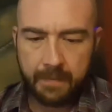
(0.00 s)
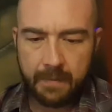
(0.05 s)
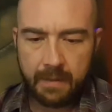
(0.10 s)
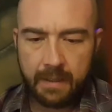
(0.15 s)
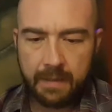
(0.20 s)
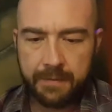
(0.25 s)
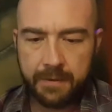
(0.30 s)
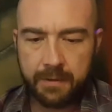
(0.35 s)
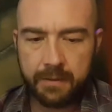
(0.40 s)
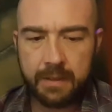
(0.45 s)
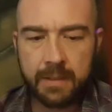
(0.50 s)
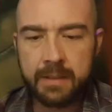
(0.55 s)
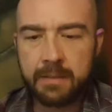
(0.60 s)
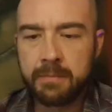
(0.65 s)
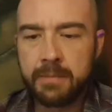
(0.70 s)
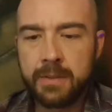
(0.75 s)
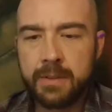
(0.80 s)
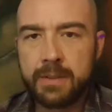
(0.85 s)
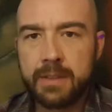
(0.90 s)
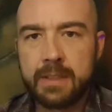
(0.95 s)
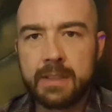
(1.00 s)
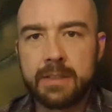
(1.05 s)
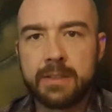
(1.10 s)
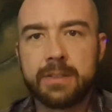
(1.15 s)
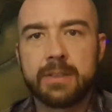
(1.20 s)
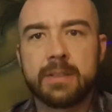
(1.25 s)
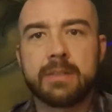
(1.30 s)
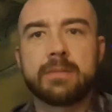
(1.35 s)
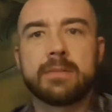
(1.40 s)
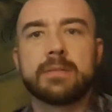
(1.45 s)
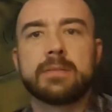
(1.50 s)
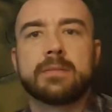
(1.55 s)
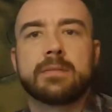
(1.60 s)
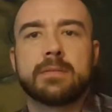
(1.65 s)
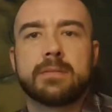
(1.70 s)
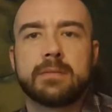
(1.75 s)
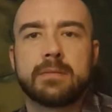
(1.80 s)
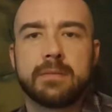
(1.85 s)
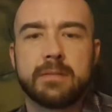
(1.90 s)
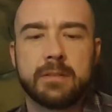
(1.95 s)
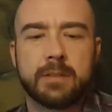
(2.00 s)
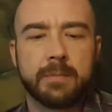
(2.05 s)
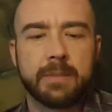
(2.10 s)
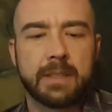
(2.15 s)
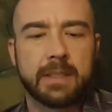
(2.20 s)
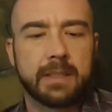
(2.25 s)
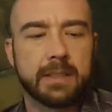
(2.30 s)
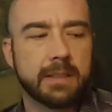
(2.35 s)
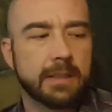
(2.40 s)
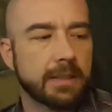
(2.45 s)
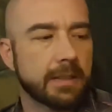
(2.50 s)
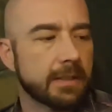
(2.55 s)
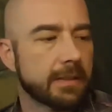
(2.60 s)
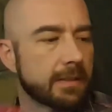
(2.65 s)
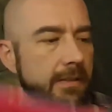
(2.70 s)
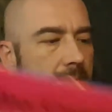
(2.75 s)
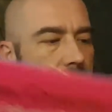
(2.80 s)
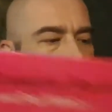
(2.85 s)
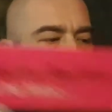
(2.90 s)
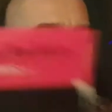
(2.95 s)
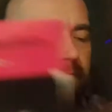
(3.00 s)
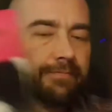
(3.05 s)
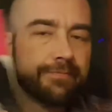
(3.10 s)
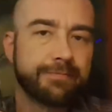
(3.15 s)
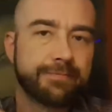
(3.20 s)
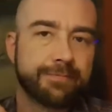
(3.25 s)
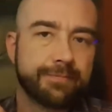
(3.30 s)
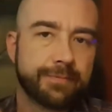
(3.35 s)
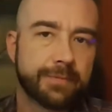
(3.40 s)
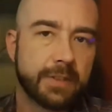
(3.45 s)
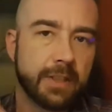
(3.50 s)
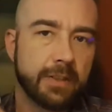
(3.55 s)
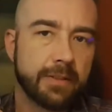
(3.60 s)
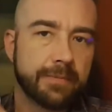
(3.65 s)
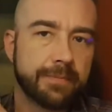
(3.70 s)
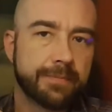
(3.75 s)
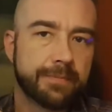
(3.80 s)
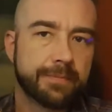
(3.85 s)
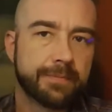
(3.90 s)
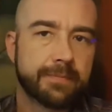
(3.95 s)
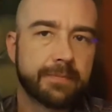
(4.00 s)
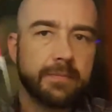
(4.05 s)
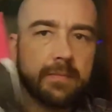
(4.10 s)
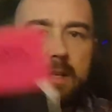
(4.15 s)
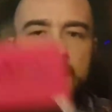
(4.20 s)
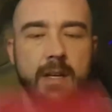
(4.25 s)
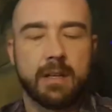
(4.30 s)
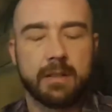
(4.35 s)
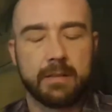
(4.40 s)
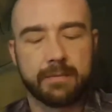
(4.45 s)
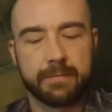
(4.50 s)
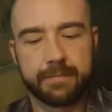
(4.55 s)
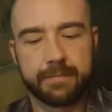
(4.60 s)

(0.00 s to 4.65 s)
If you're into music in general, you'll be into this. So, yeah.